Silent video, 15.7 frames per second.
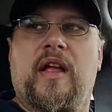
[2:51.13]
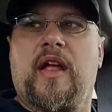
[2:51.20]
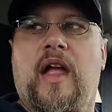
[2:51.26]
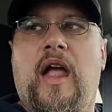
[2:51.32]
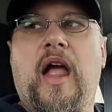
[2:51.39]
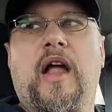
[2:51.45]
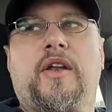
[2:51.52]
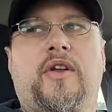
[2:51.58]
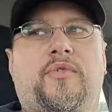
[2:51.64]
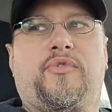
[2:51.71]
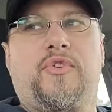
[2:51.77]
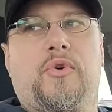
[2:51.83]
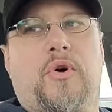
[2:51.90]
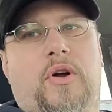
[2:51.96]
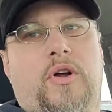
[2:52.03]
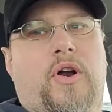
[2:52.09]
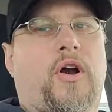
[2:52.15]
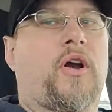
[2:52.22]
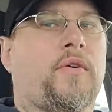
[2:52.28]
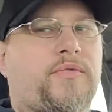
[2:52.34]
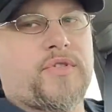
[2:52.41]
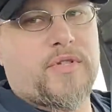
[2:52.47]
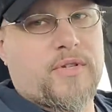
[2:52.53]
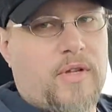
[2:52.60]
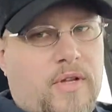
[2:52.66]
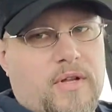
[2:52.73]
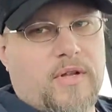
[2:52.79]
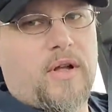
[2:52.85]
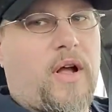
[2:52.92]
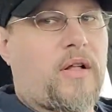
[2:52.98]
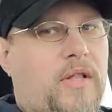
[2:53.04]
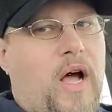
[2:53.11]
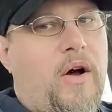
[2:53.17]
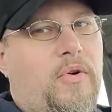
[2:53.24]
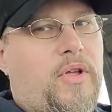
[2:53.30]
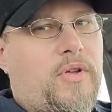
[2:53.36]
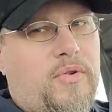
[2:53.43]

and your fuel curves, allowing